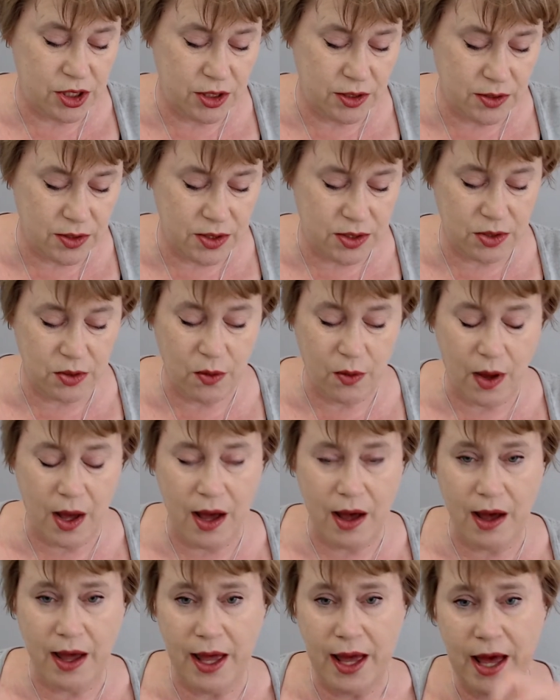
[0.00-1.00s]
So
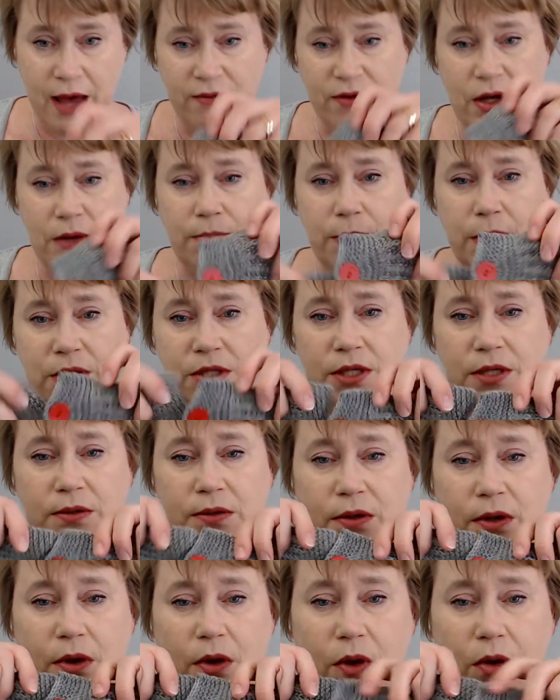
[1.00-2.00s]
I have unbuttoned
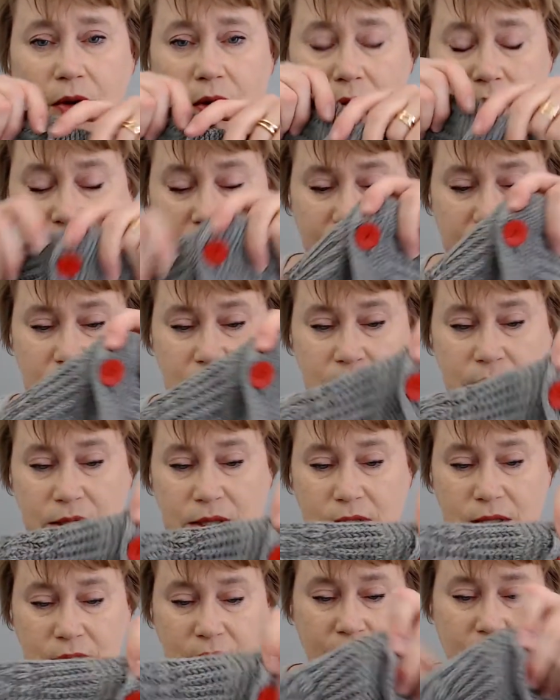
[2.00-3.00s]
all the
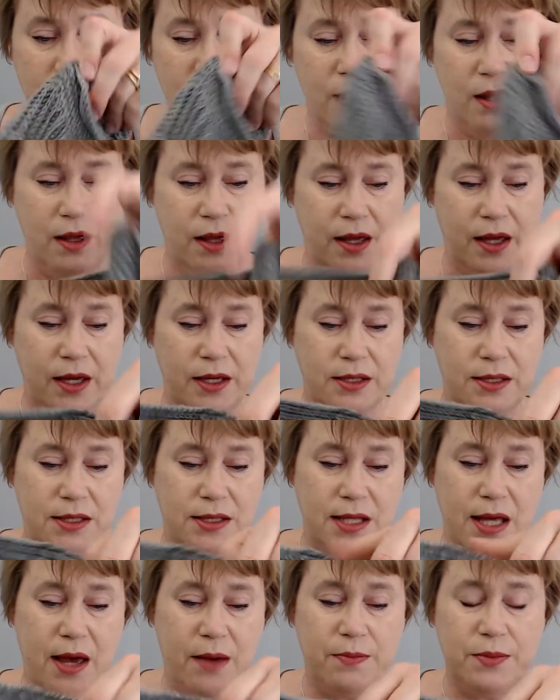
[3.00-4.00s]
buttons
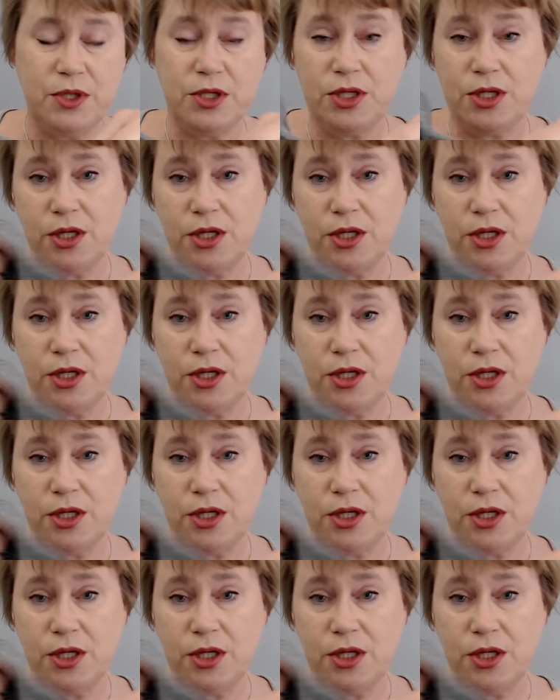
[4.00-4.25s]
except